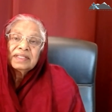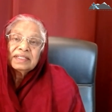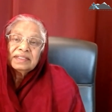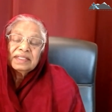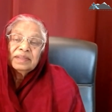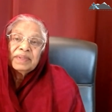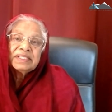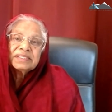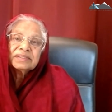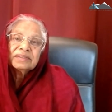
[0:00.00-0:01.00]
that
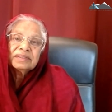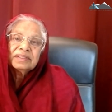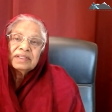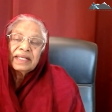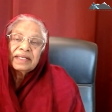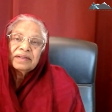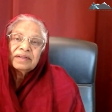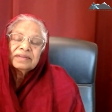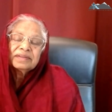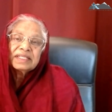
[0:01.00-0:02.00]
image.
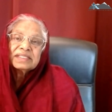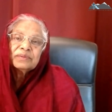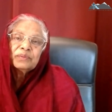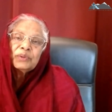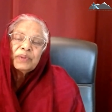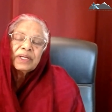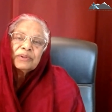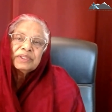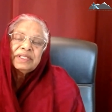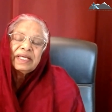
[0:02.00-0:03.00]
And that's what we are
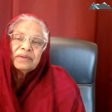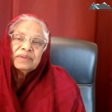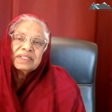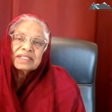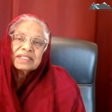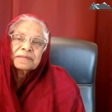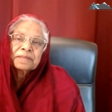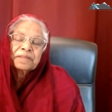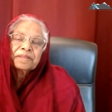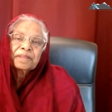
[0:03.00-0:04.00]
going to take with us.
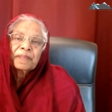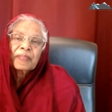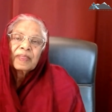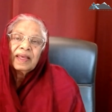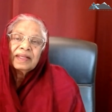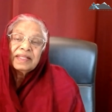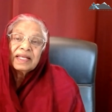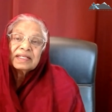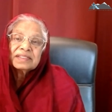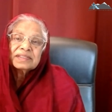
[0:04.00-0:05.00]
And
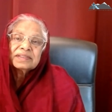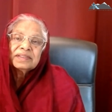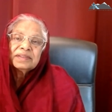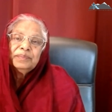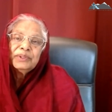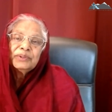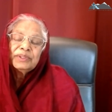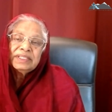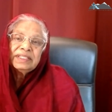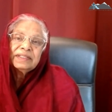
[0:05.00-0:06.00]
that's the
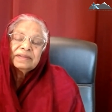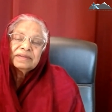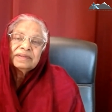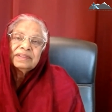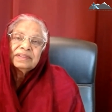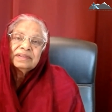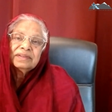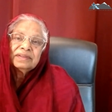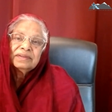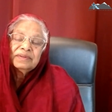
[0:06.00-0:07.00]
beauty
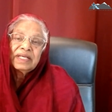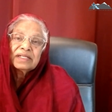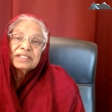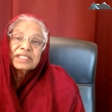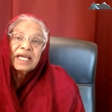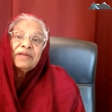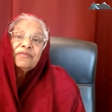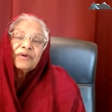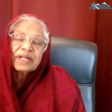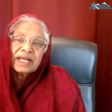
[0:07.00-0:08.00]
that will
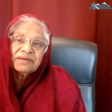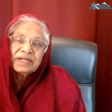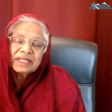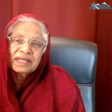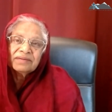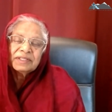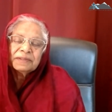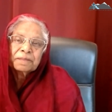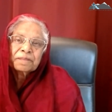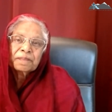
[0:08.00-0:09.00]
shine forever and
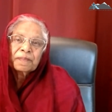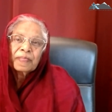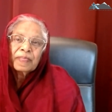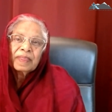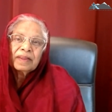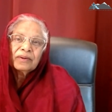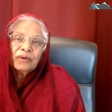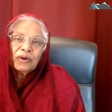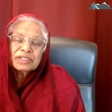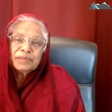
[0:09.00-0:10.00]
ever.
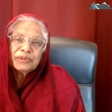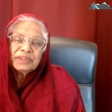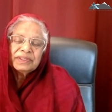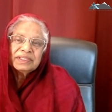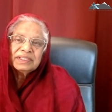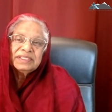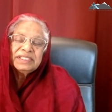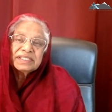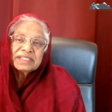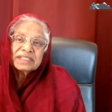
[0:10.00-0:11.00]
God's beauty.
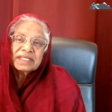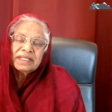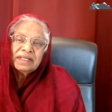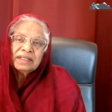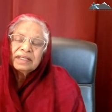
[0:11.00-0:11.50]
Jesus said,